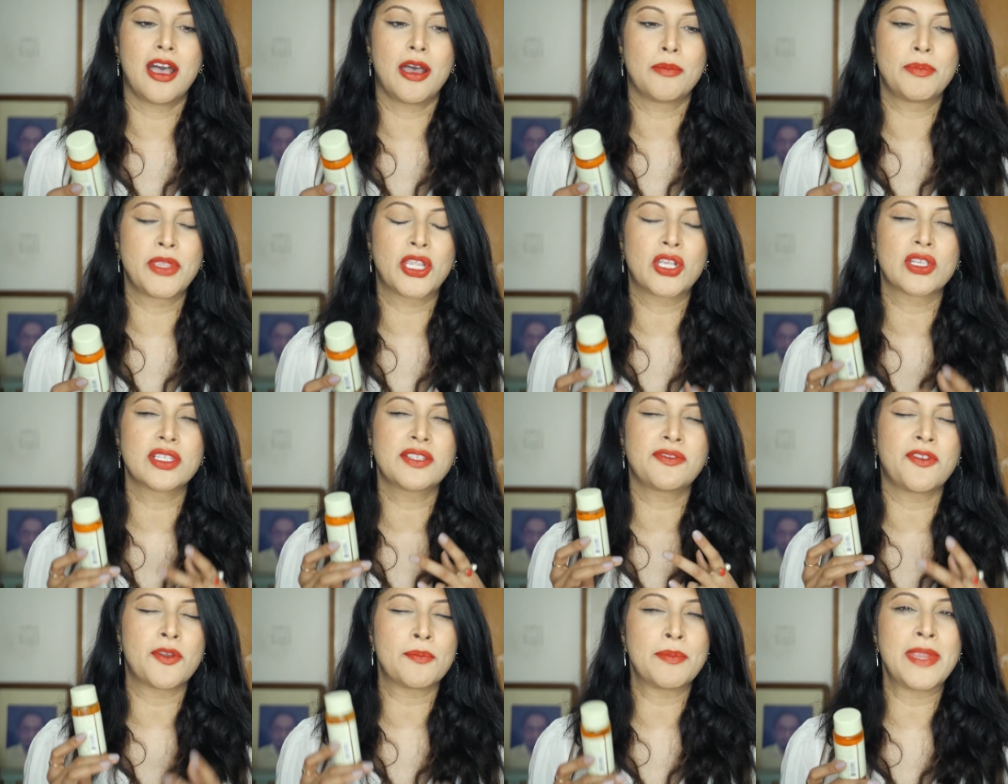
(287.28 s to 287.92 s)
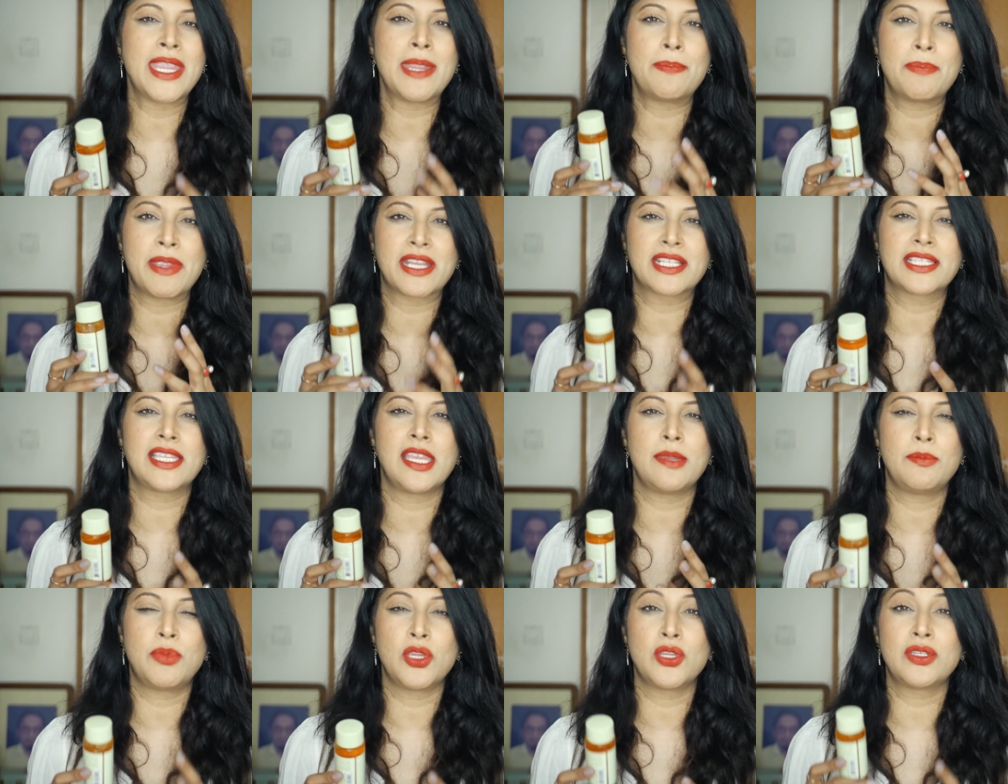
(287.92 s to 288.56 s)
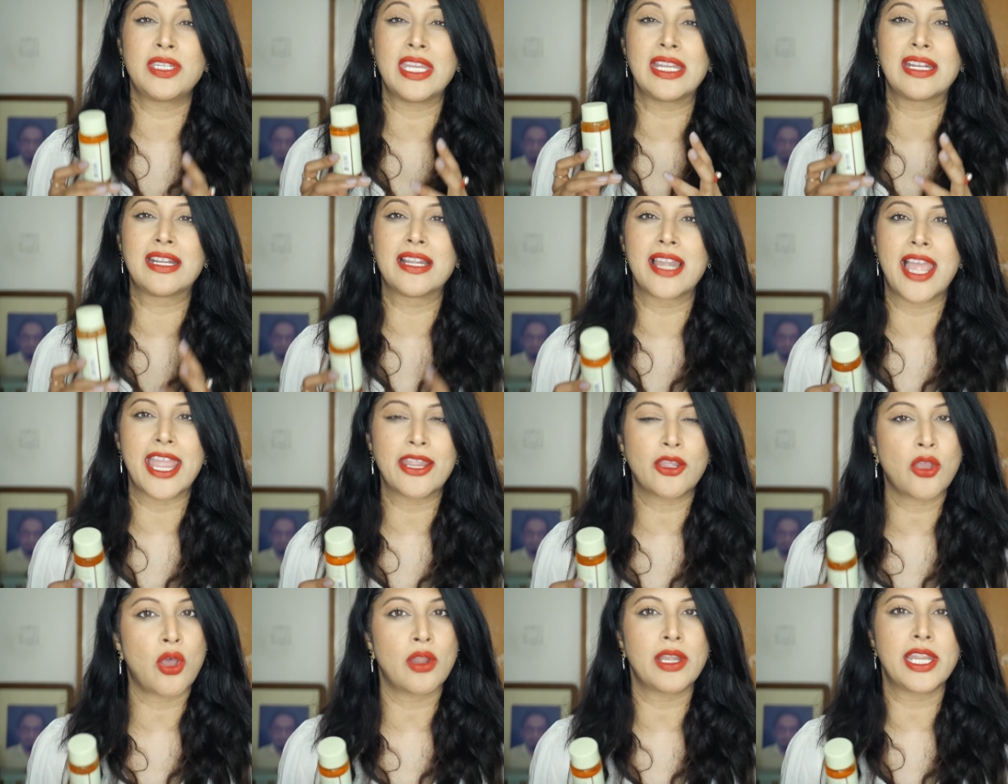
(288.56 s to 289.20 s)
because for me PIXI Beauty
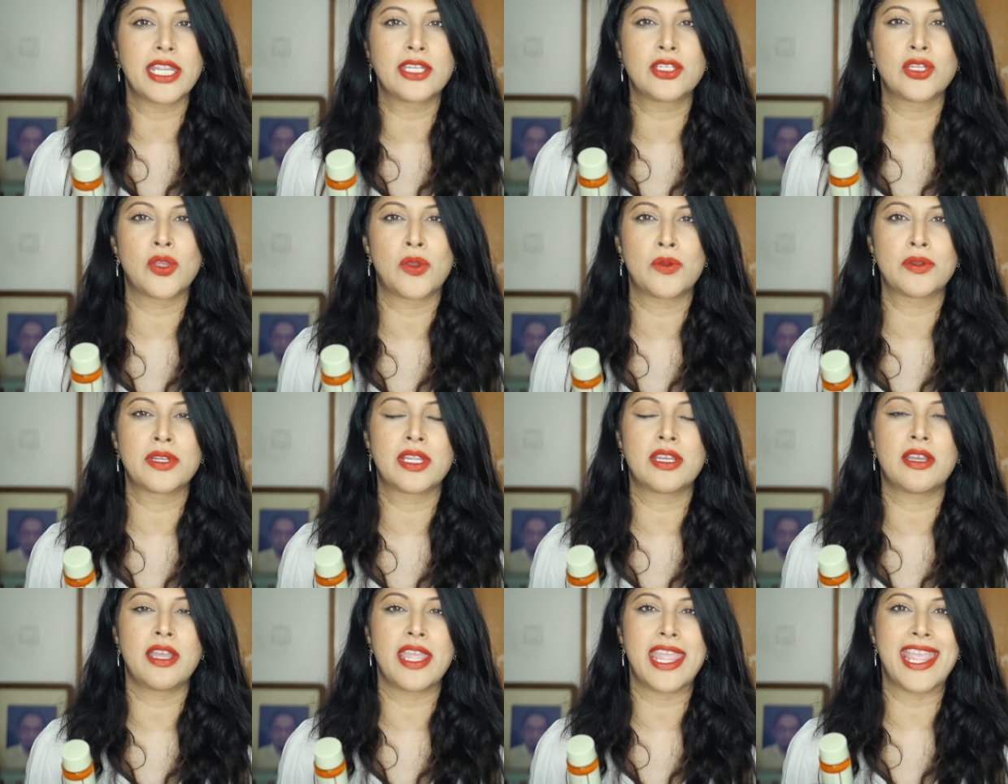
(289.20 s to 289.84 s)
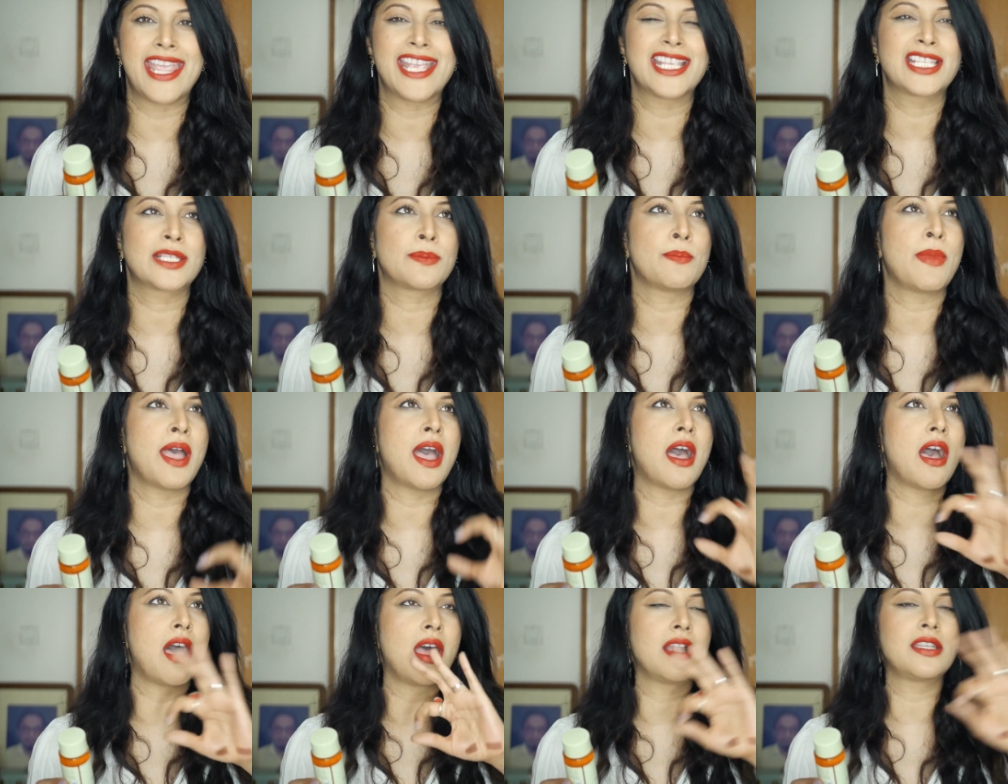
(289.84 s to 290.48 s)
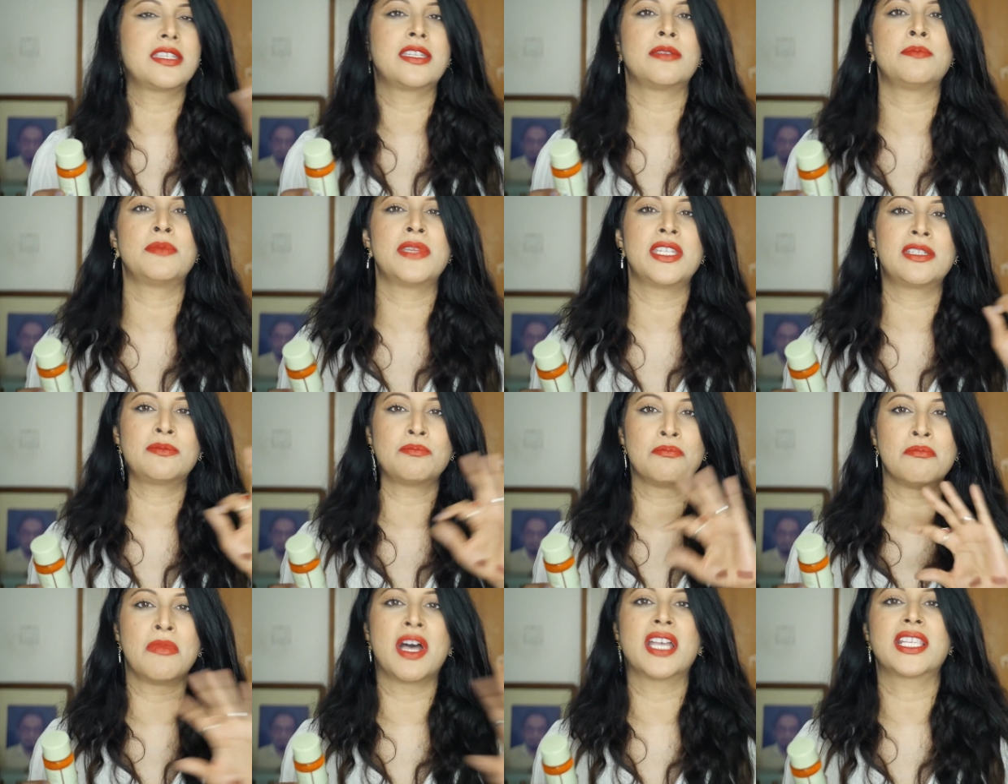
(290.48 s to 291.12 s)
Glycolic Toner is my
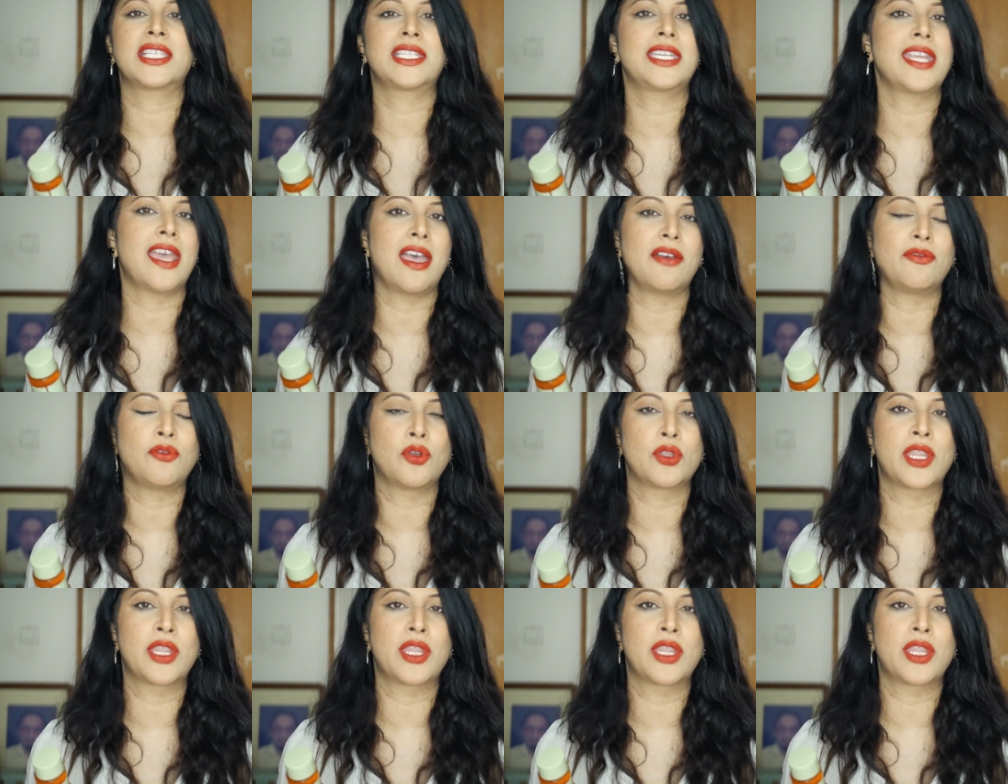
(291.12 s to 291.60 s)
ultimate must-have.